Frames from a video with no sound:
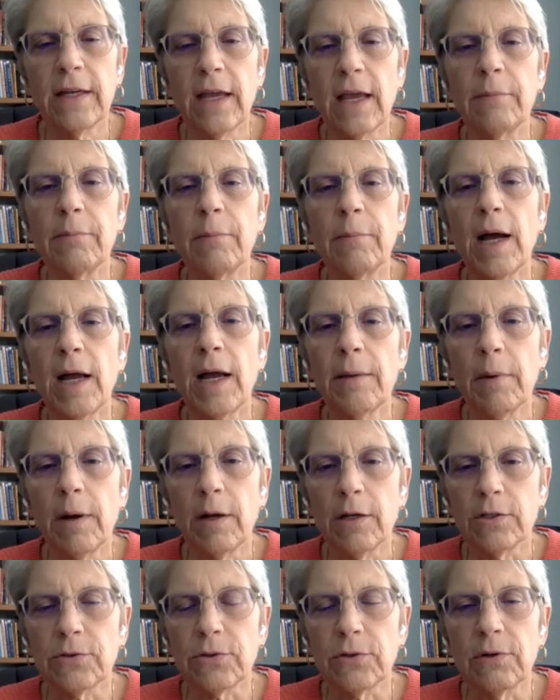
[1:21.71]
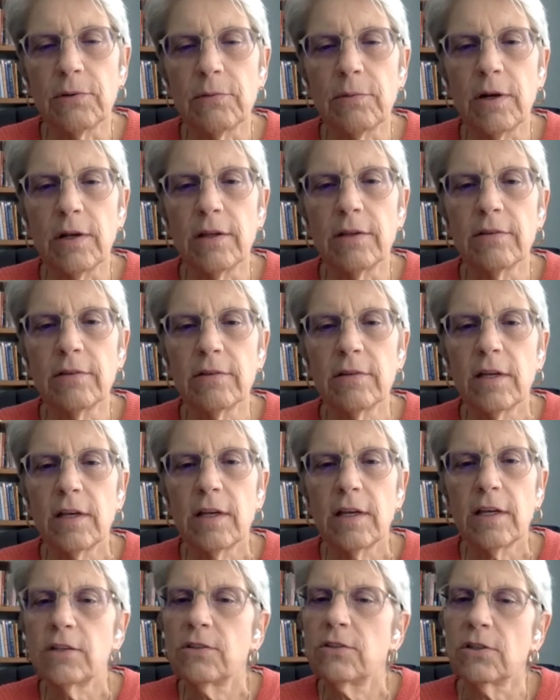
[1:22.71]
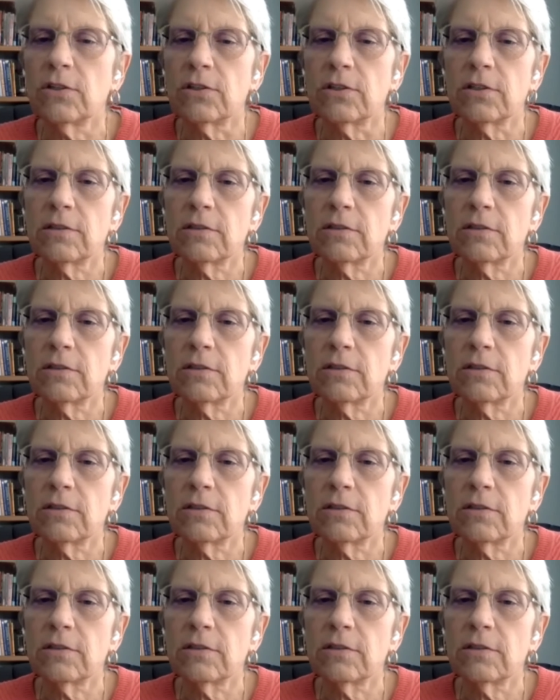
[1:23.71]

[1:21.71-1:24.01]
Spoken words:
And my mantra was just,